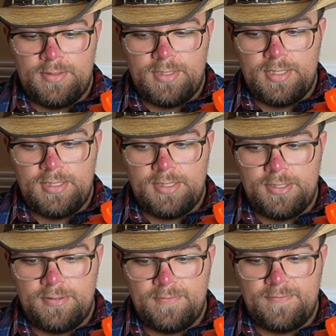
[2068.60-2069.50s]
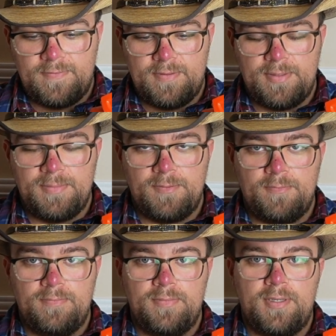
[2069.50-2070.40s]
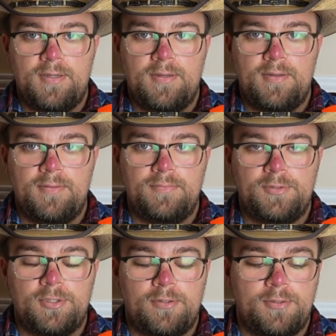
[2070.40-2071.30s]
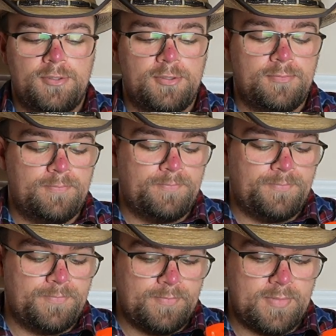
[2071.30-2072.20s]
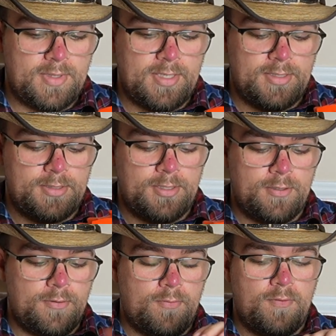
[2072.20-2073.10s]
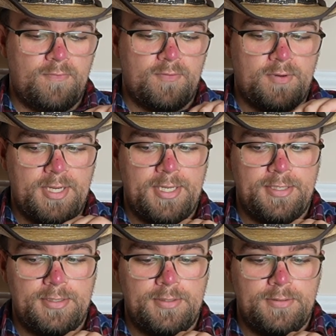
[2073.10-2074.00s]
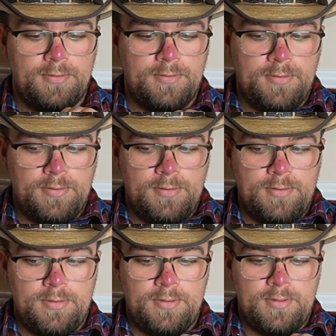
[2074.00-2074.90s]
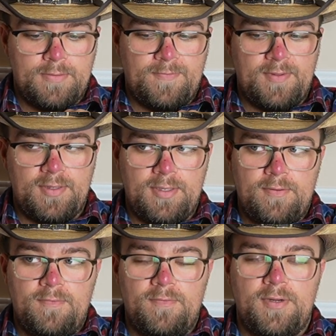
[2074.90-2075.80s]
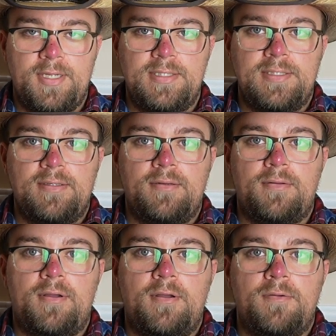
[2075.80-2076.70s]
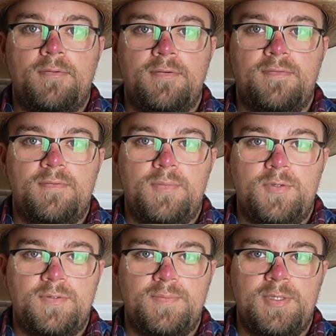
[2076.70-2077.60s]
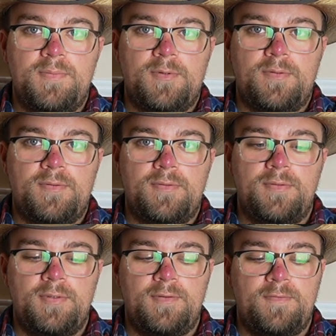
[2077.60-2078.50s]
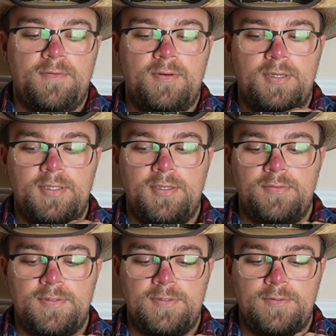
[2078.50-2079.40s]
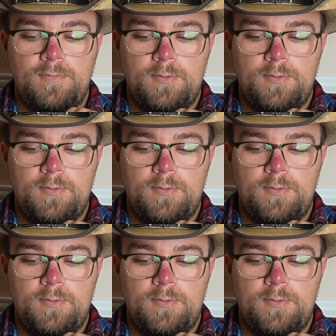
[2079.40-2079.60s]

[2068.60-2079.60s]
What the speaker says: easier for them to charge than to go overhand. I feel like overhand's a little awkward for most people if they're not used to